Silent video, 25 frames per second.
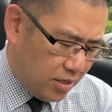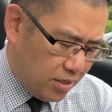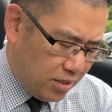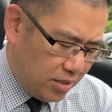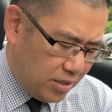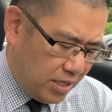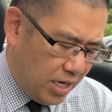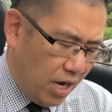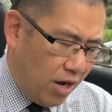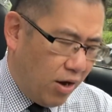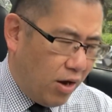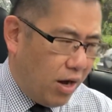
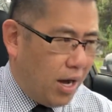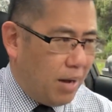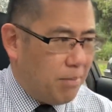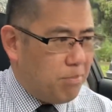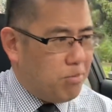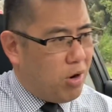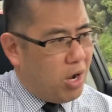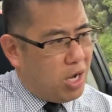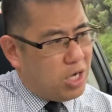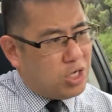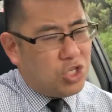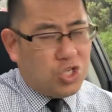Now, I'm
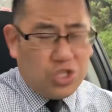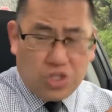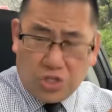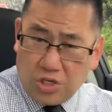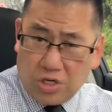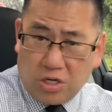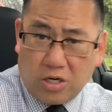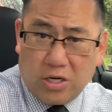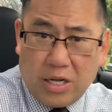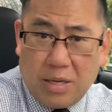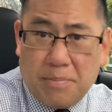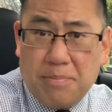not
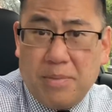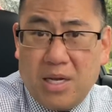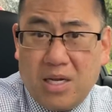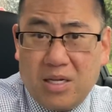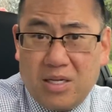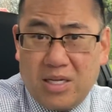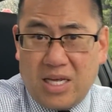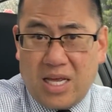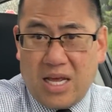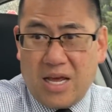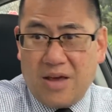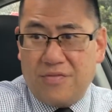sure,
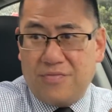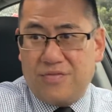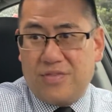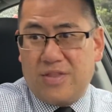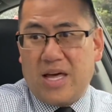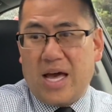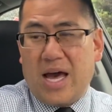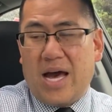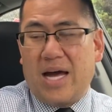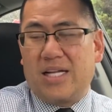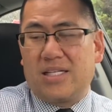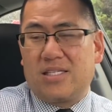admittedly, if
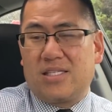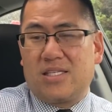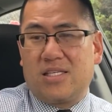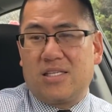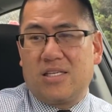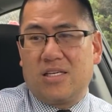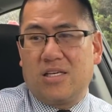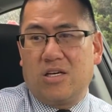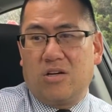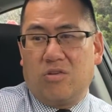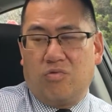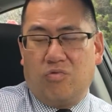that
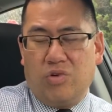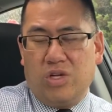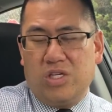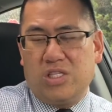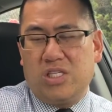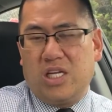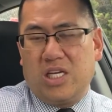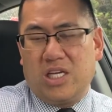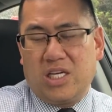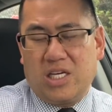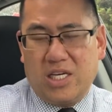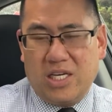
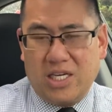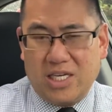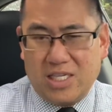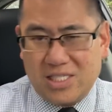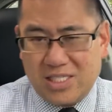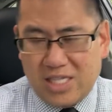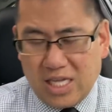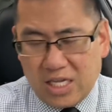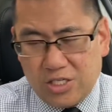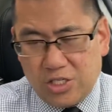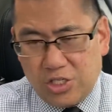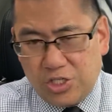reasoning can
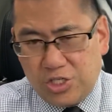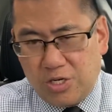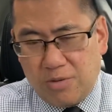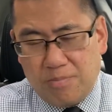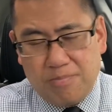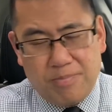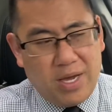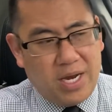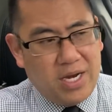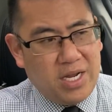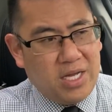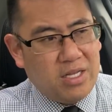extend to Jim
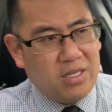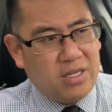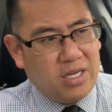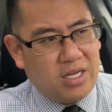Benning.